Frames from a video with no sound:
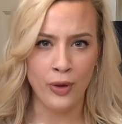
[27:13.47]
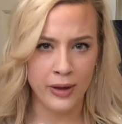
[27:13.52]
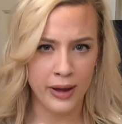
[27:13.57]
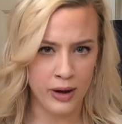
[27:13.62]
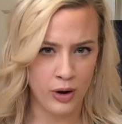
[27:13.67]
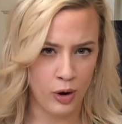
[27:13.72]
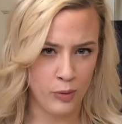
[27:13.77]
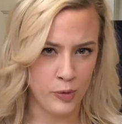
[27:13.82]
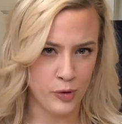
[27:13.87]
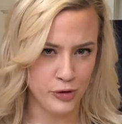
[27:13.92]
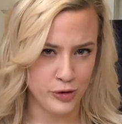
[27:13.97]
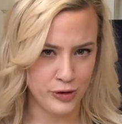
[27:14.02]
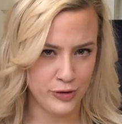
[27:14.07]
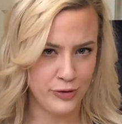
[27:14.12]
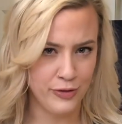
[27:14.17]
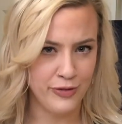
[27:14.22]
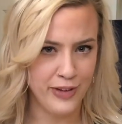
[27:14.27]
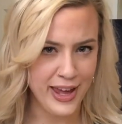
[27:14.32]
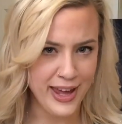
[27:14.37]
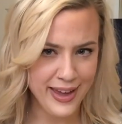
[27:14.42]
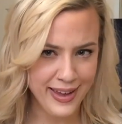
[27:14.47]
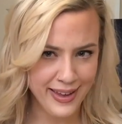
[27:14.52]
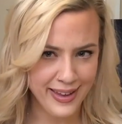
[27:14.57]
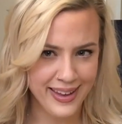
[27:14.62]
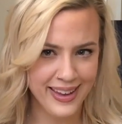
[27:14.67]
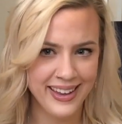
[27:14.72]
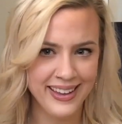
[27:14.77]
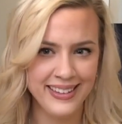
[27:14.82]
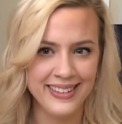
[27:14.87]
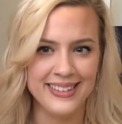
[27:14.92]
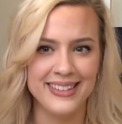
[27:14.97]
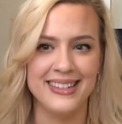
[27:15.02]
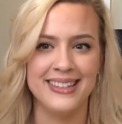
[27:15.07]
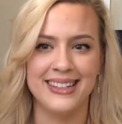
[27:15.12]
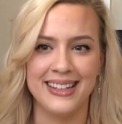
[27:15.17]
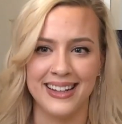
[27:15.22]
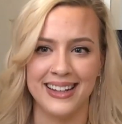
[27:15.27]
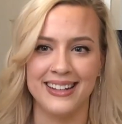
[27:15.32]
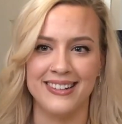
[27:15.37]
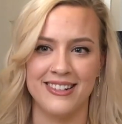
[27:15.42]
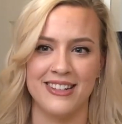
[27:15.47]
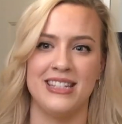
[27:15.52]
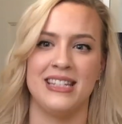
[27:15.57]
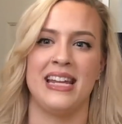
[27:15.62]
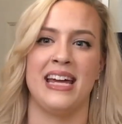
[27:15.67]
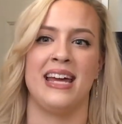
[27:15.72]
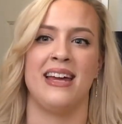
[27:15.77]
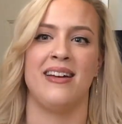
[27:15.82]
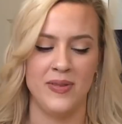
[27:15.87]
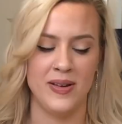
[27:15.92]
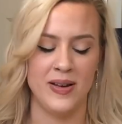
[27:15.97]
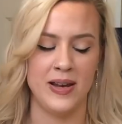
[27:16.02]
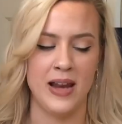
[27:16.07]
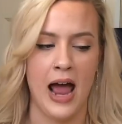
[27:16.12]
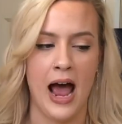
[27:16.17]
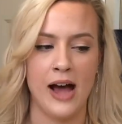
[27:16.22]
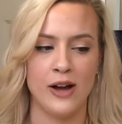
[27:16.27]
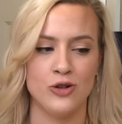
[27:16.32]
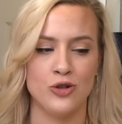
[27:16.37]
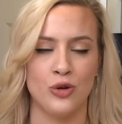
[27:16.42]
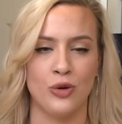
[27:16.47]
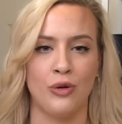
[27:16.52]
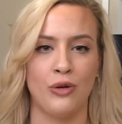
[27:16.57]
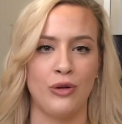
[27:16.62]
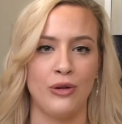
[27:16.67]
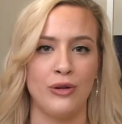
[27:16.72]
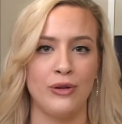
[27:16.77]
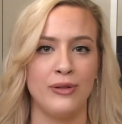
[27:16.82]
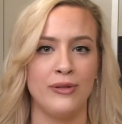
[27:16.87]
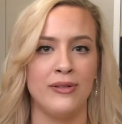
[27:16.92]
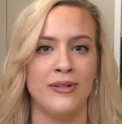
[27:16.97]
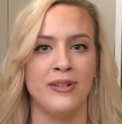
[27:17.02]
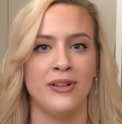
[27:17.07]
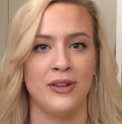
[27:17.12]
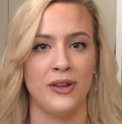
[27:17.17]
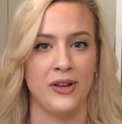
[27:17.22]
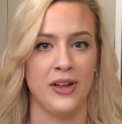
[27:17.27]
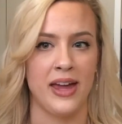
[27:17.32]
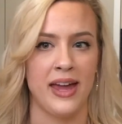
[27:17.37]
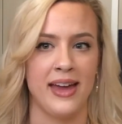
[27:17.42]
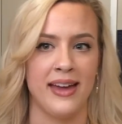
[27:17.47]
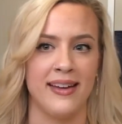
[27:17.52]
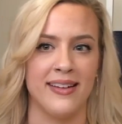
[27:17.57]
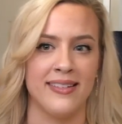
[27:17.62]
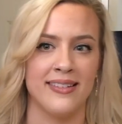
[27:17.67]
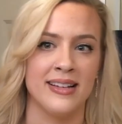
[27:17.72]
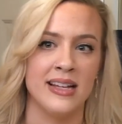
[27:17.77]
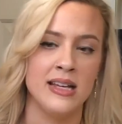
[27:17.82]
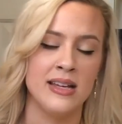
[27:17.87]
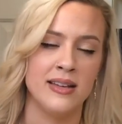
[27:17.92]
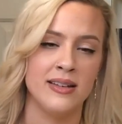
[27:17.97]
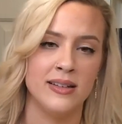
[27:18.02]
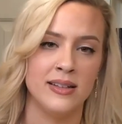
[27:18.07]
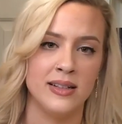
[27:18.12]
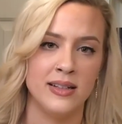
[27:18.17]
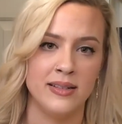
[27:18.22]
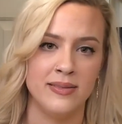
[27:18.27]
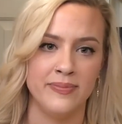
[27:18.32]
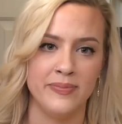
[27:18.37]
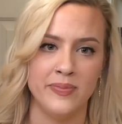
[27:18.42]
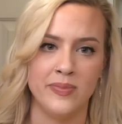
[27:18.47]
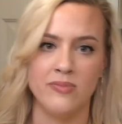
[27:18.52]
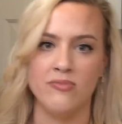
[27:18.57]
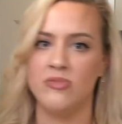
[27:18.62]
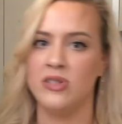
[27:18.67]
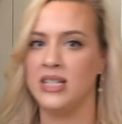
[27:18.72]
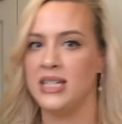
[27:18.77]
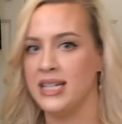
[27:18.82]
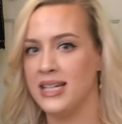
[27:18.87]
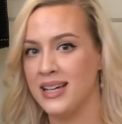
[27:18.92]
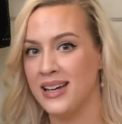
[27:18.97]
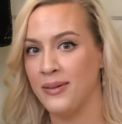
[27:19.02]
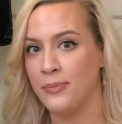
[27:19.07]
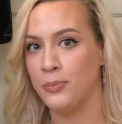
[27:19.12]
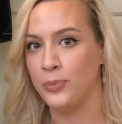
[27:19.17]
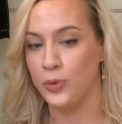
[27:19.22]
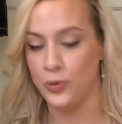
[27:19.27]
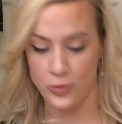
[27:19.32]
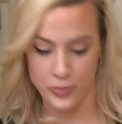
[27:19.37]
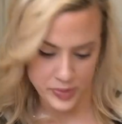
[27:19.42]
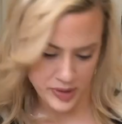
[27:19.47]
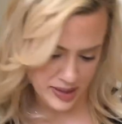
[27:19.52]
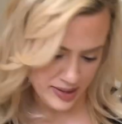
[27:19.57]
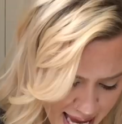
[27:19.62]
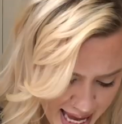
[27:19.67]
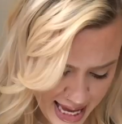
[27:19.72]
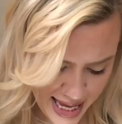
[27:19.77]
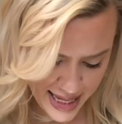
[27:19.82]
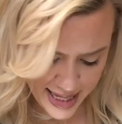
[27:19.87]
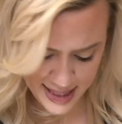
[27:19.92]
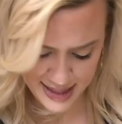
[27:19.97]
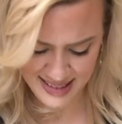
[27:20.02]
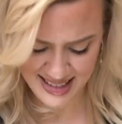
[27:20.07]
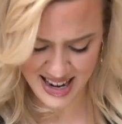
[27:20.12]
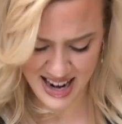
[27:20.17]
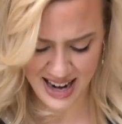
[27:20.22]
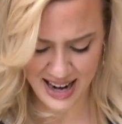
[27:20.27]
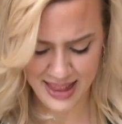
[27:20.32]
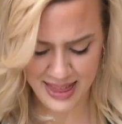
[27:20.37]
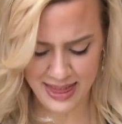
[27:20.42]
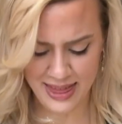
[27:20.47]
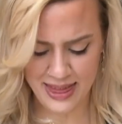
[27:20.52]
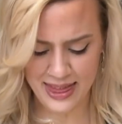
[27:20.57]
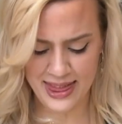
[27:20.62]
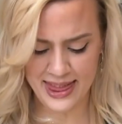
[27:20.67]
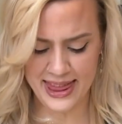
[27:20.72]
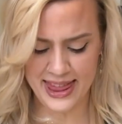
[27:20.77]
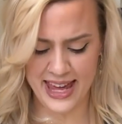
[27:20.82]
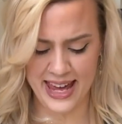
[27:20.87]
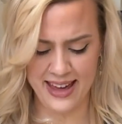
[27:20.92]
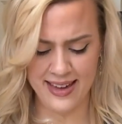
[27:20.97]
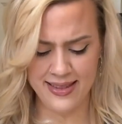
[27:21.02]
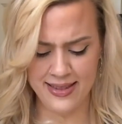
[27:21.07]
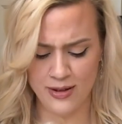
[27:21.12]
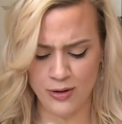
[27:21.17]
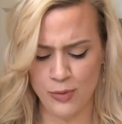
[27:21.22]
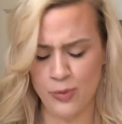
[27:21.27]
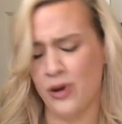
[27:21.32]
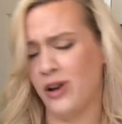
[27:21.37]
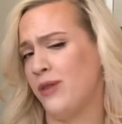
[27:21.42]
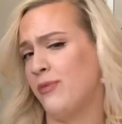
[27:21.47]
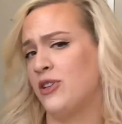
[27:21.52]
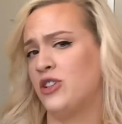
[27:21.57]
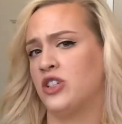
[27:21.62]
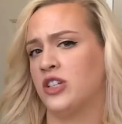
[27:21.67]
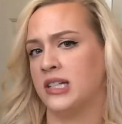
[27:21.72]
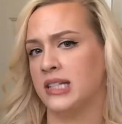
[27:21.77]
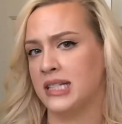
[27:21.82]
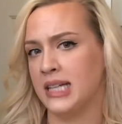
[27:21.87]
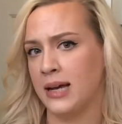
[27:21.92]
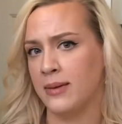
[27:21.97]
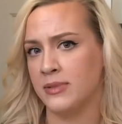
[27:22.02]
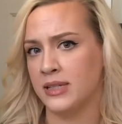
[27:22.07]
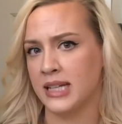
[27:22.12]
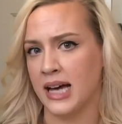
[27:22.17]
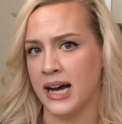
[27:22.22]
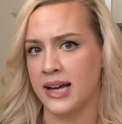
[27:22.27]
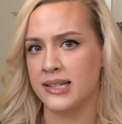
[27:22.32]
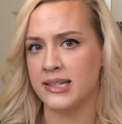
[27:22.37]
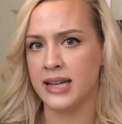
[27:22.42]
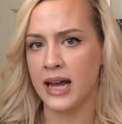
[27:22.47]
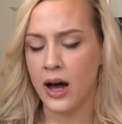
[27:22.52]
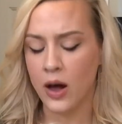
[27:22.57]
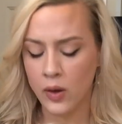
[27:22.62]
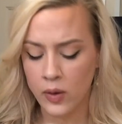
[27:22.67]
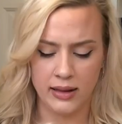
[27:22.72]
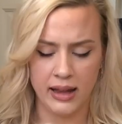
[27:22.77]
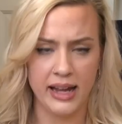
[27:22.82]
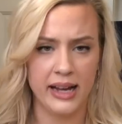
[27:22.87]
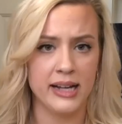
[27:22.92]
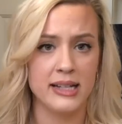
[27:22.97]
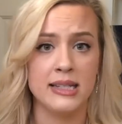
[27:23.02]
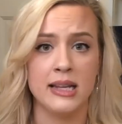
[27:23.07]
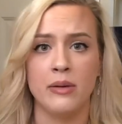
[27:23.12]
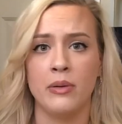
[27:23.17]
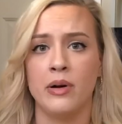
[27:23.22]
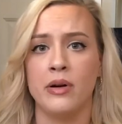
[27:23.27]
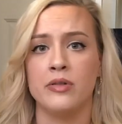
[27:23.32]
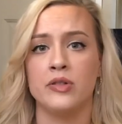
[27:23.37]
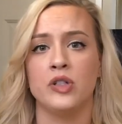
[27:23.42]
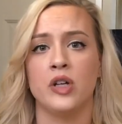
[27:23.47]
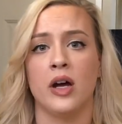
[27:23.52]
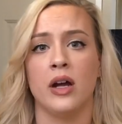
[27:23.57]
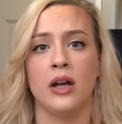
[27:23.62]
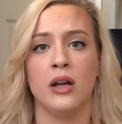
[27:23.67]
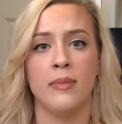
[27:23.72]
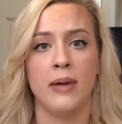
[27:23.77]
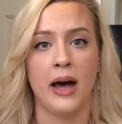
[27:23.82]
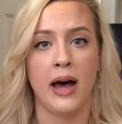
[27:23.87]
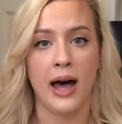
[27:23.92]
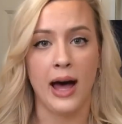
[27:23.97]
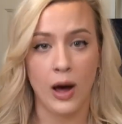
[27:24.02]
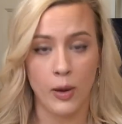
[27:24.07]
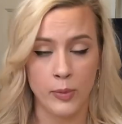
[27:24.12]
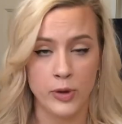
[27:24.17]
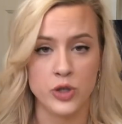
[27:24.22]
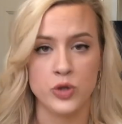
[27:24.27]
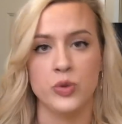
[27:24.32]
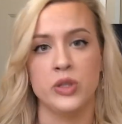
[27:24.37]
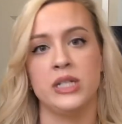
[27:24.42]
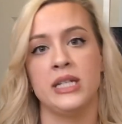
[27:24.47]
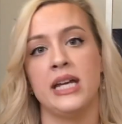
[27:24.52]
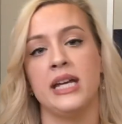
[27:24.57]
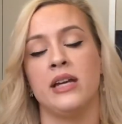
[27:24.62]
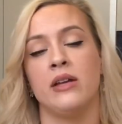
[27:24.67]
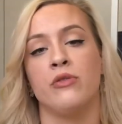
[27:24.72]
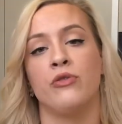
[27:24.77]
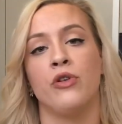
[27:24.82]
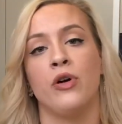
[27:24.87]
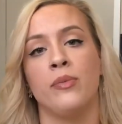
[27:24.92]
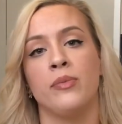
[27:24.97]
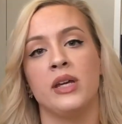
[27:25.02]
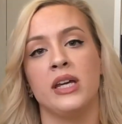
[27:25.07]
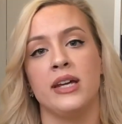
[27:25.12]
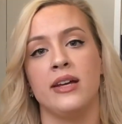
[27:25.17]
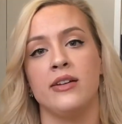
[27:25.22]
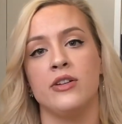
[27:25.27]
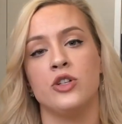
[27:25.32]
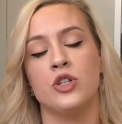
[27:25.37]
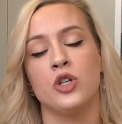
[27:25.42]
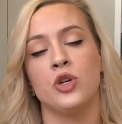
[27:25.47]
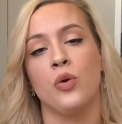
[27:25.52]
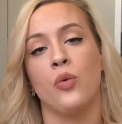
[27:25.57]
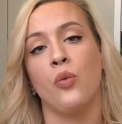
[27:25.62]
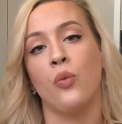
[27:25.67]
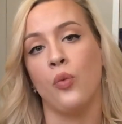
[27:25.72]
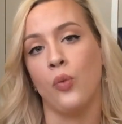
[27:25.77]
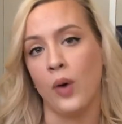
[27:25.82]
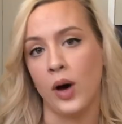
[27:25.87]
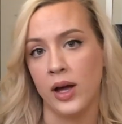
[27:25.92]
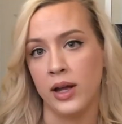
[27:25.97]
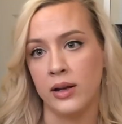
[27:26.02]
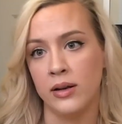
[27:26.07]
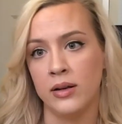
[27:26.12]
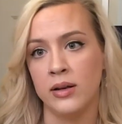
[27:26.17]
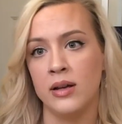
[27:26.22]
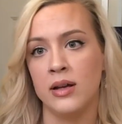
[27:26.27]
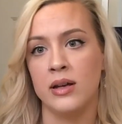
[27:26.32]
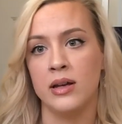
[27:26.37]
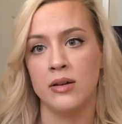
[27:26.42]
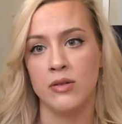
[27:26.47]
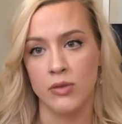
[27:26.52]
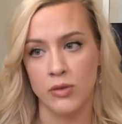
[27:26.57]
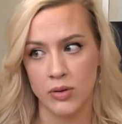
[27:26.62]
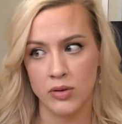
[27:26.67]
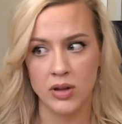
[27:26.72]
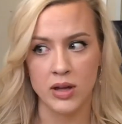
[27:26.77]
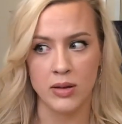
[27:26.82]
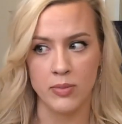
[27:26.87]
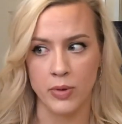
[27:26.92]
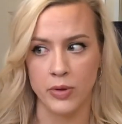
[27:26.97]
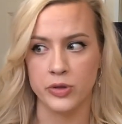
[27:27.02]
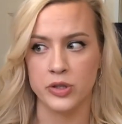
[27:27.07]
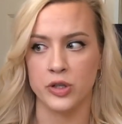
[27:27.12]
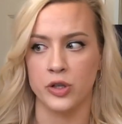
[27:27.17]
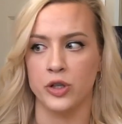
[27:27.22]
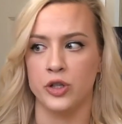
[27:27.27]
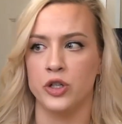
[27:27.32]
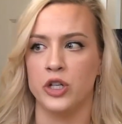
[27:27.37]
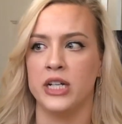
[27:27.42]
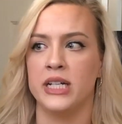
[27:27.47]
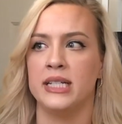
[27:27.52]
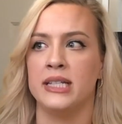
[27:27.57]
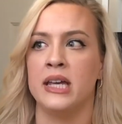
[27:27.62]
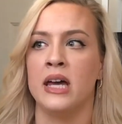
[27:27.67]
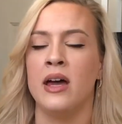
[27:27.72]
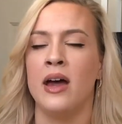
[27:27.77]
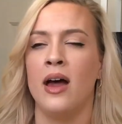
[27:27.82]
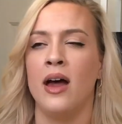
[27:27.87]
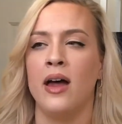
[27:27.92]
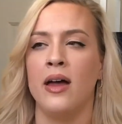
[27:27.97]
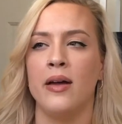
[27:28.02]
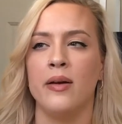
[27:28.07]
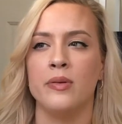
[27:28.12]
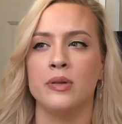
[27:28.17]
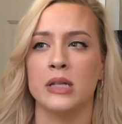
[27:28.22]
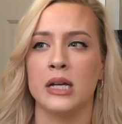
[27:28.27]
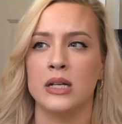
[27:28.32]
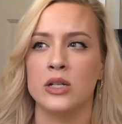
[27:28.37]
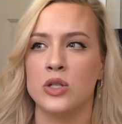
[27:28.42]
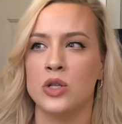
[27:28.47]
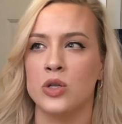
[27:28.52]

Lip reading: and almost fake to just like natural looking D-cup boobs. And I think they're pretty much the same size now. Like I said when I was talking about how much was taken from each one in both surgeries, it was like